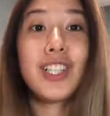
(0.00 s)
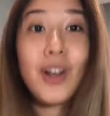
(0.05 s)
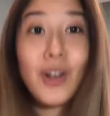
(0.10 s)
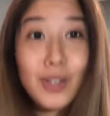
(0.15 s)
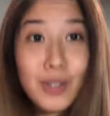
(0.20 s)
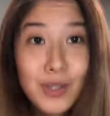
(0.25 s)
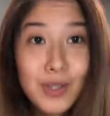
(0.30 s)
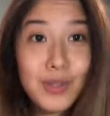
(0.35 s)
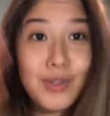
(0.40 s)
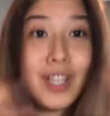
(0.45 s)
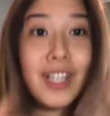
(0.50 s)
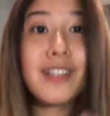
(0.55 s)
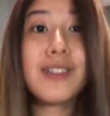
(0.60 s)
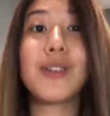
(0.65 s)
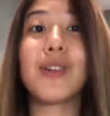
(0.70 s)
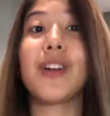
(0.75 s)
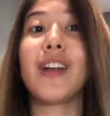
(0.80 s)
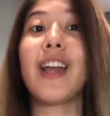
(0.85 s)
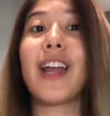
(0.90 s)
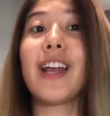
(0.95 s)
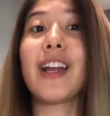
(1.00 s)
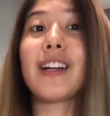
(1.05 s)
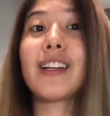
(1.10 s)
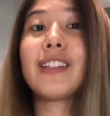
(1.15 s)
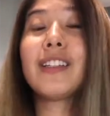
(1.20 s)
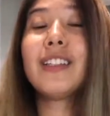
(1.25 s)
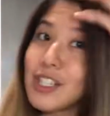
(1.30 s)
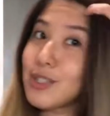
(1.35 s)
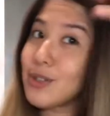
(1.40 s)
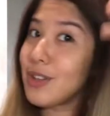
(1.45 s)
also straightens her
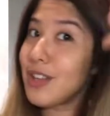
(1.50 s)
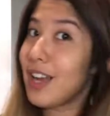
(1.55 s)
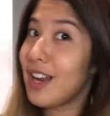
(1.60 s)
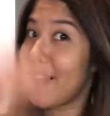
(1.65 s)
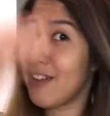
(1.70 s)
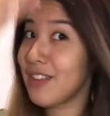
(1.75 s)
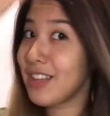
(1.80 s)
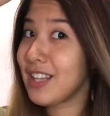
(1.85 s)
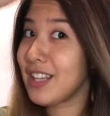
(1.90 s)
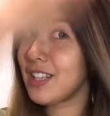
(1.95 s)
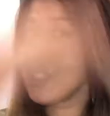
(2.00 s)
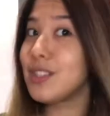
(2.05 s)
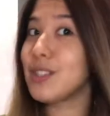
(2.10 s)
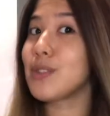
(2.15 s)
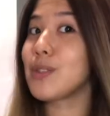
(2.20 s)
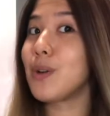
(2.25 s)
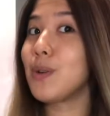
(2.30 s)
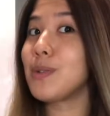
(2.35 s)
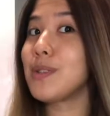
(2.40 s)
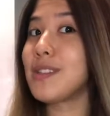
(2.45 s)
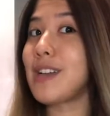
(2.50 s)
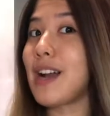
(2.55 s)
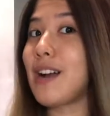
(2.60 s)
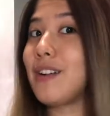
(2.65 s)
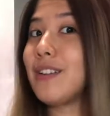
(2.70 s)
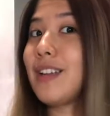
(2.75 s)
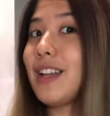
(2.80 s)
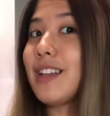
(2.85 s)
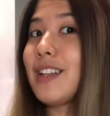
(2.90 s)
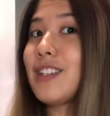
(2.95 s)
hair so that everything just goes
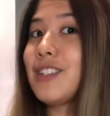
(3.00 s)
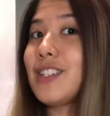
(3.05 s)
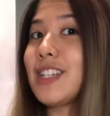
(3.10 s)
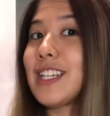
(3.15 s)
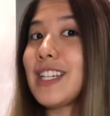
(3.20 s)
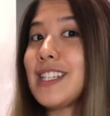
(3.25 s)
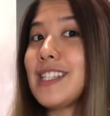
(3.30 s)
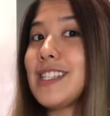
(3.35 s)
down, and then she can